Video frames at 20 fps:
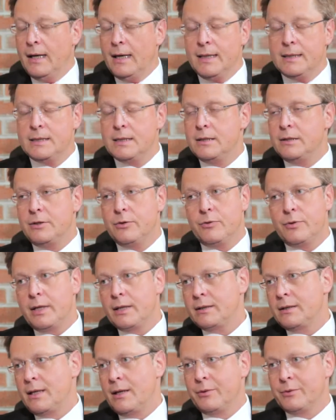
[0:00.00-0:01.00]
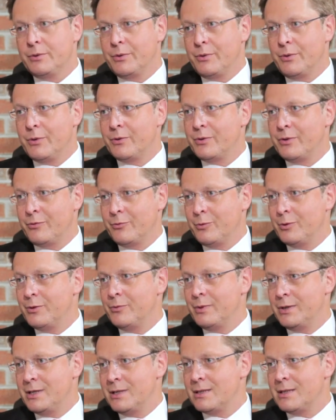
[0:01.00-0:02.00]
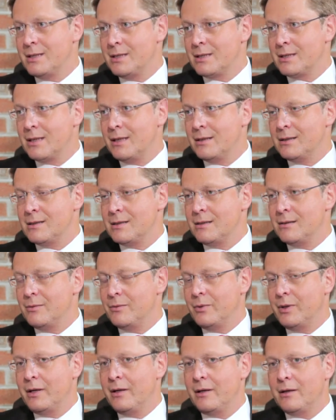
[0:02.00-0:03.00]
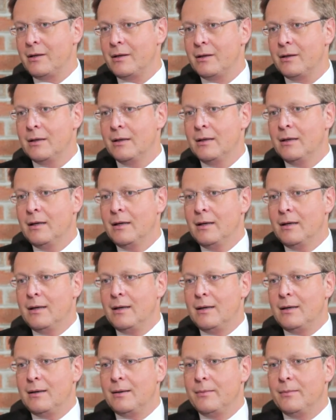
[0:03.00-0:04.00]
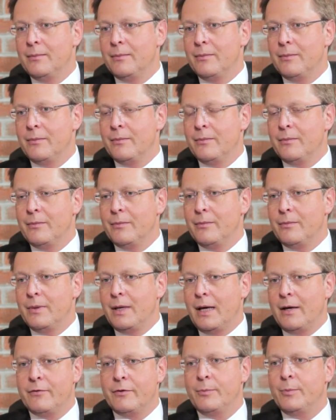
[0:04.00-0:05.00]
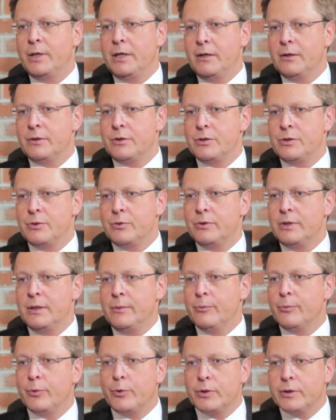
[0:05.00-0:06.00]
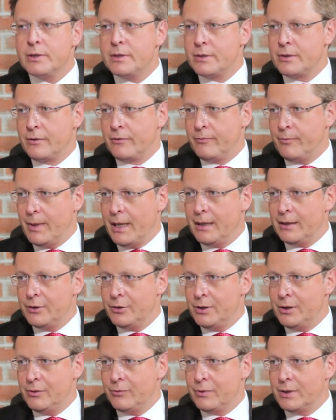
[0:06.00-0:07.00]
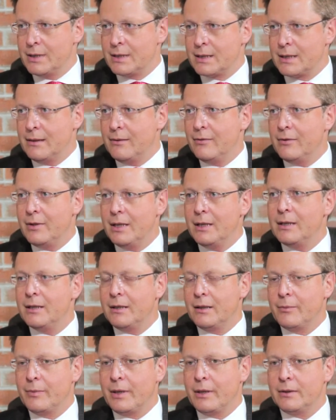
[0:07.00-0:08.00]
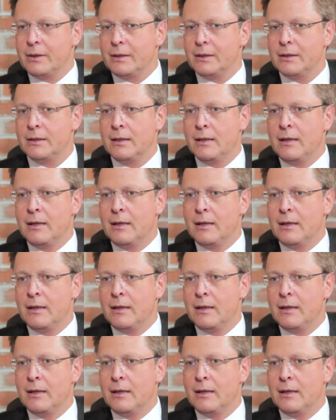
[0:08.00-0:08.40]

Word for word: It's a direct outgrowth of what we just discussed, where um, everybody understood the importance of managing risk and thinking about it.